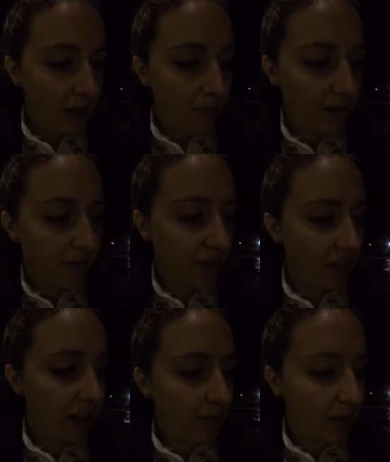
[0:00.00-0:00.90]
but for
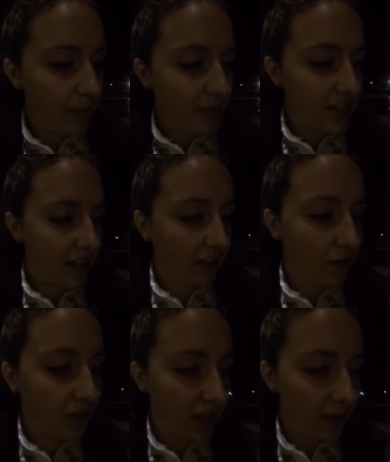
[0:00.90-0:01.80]
another purpose that
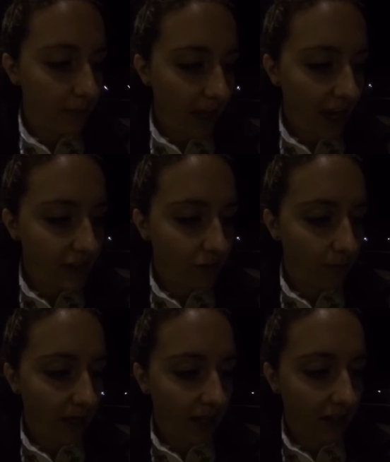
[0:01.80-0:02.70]
eluded him, they had to
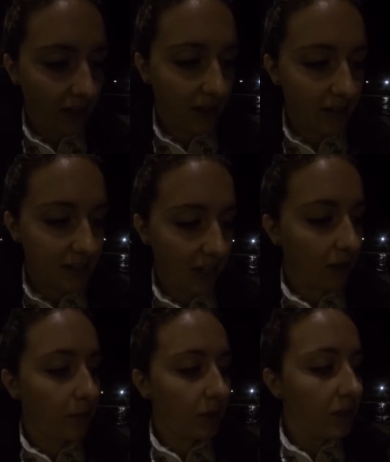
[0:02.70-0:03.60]
remain
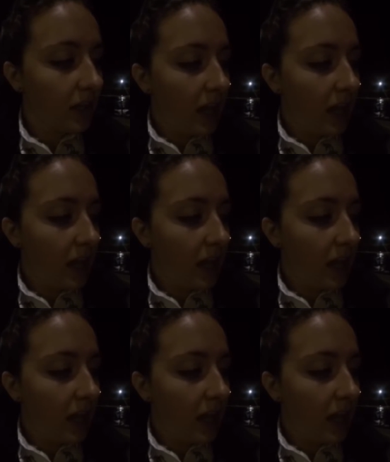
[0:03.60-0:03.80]
unassailable.